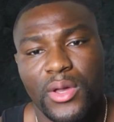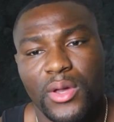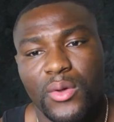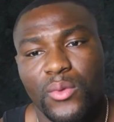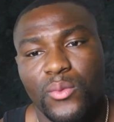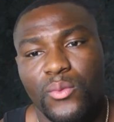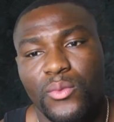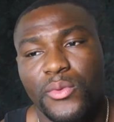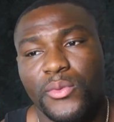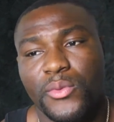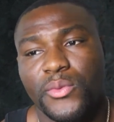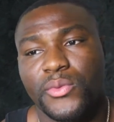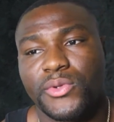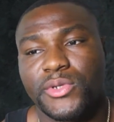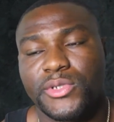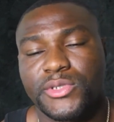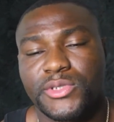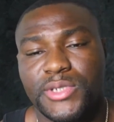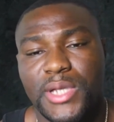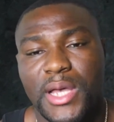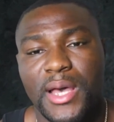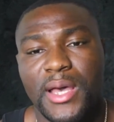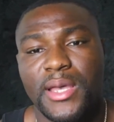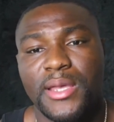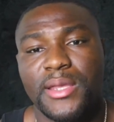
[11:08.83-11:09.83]
We were
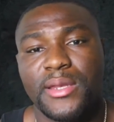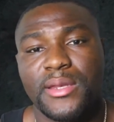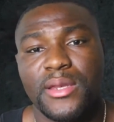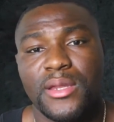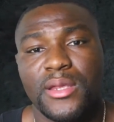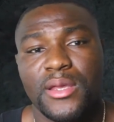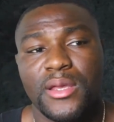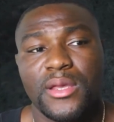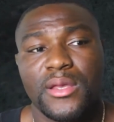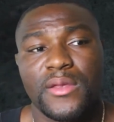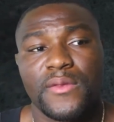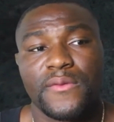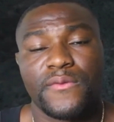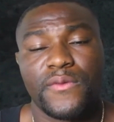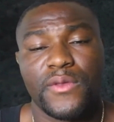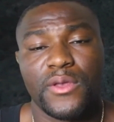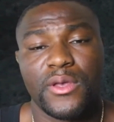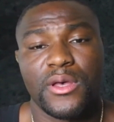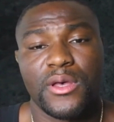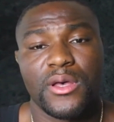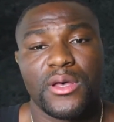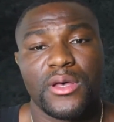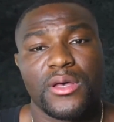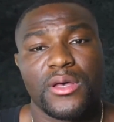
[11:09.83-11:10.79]
designed to